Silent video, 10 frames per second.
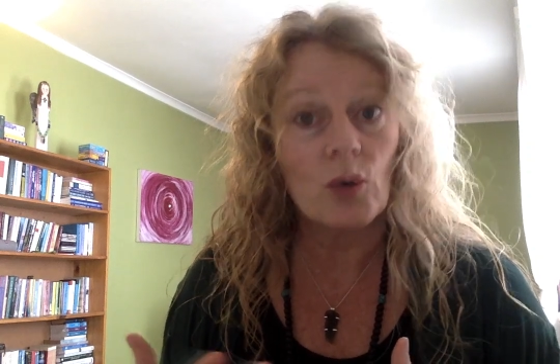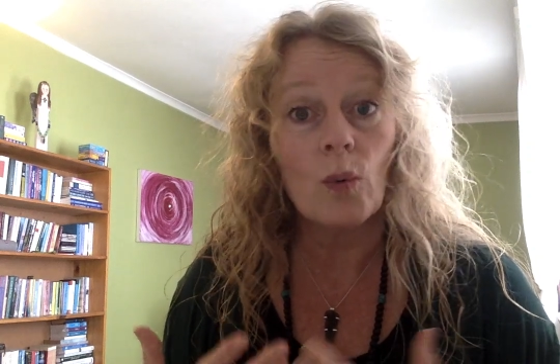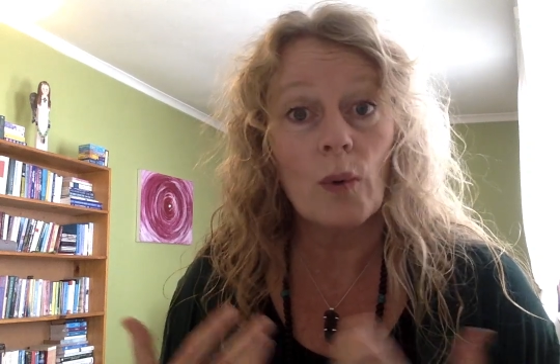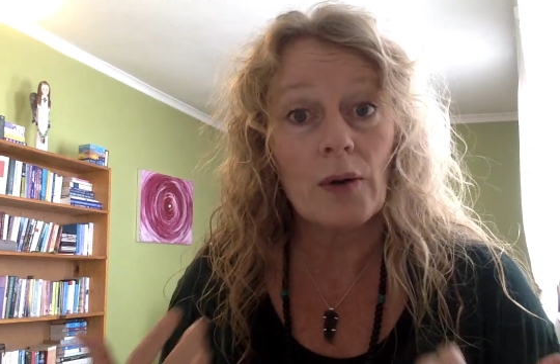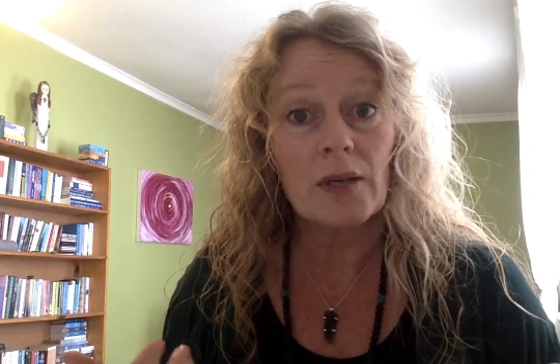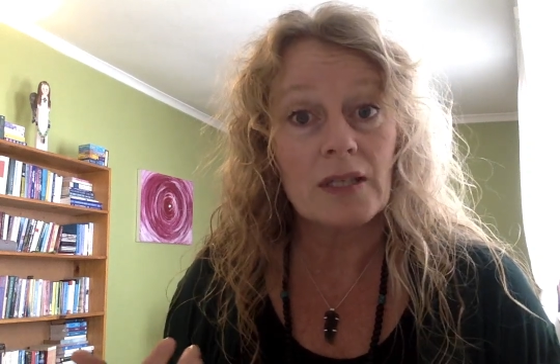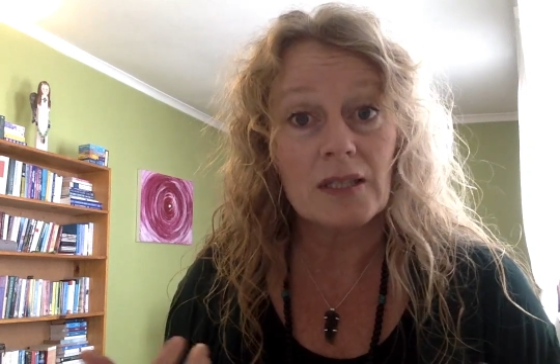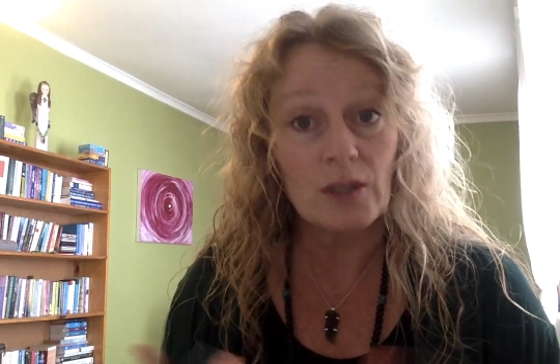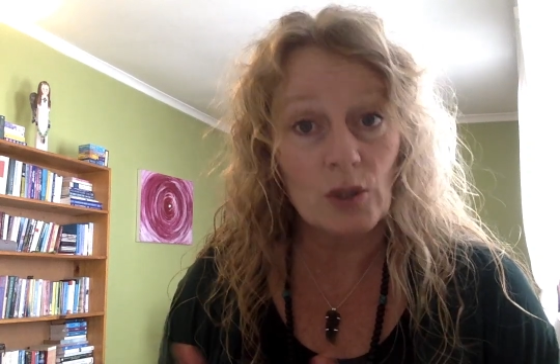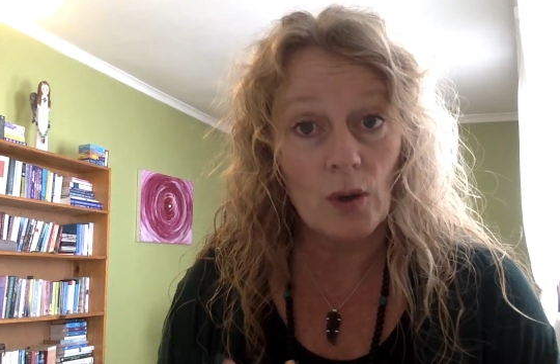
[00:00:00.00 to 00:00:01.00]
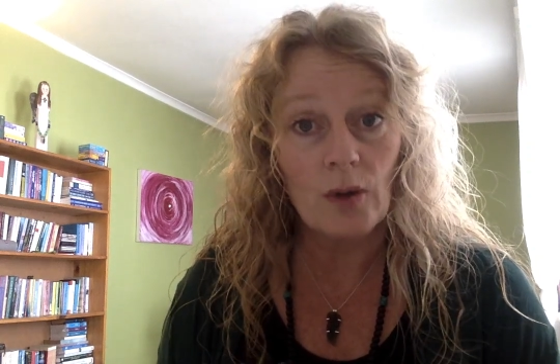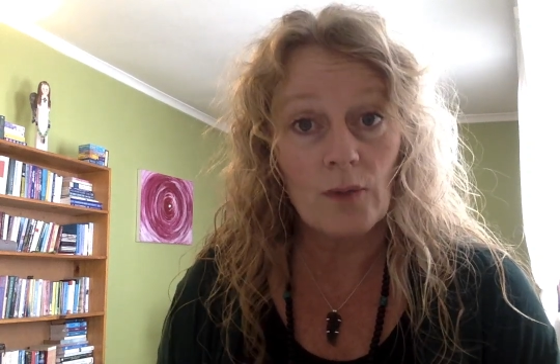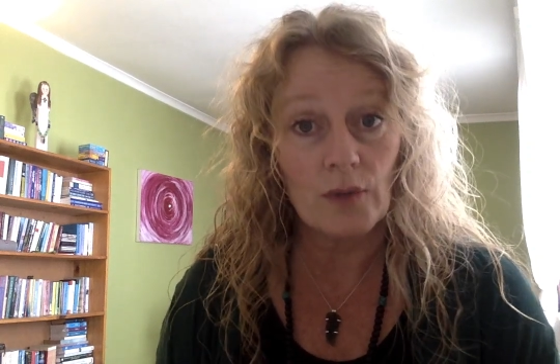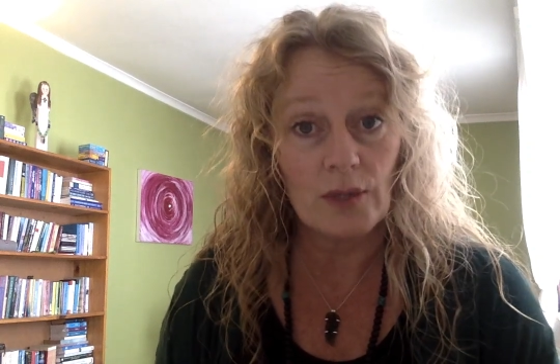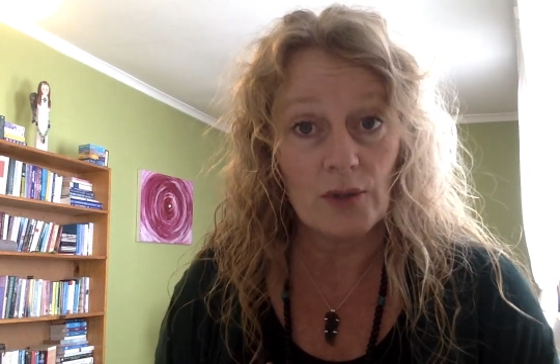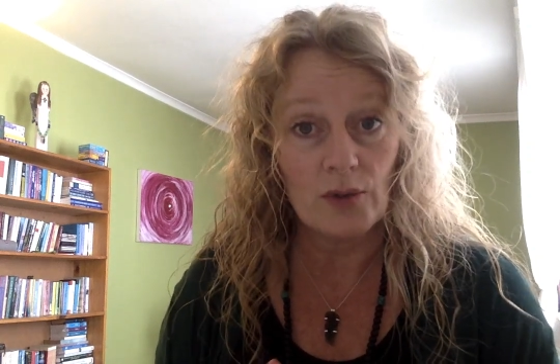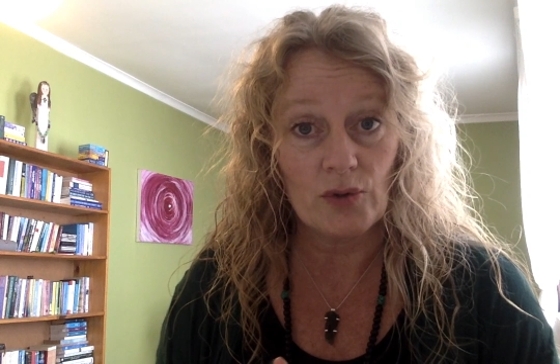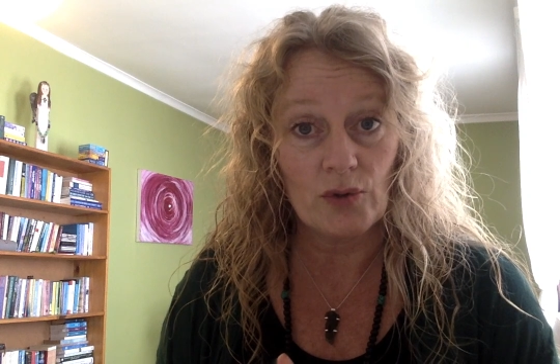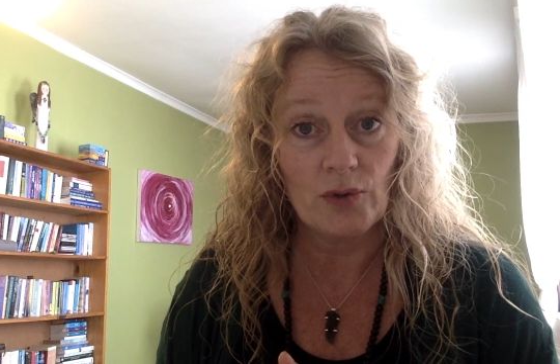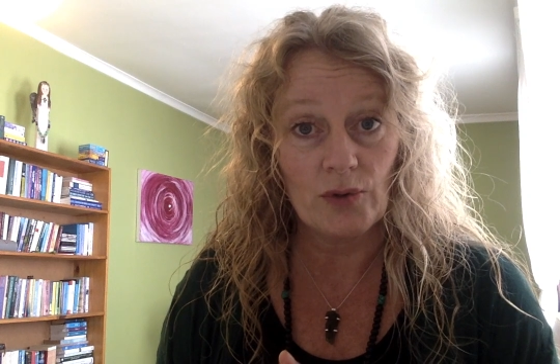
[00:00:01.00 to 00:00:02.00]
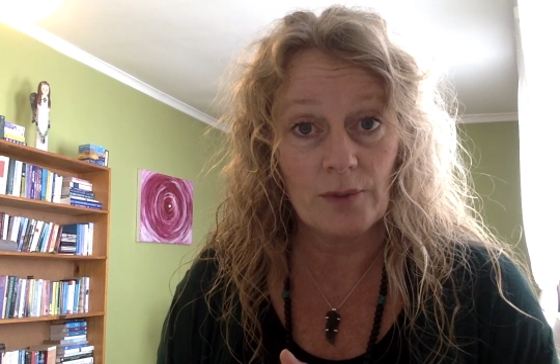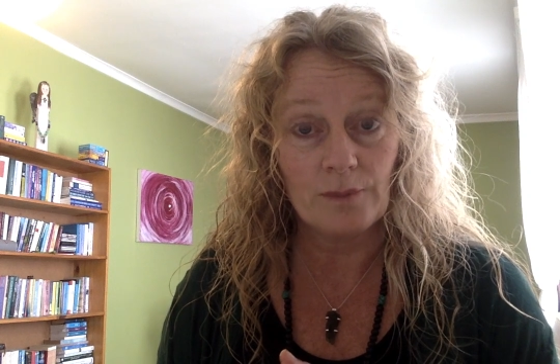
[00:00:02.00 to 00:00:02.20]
or where it is that you are fully in your truth.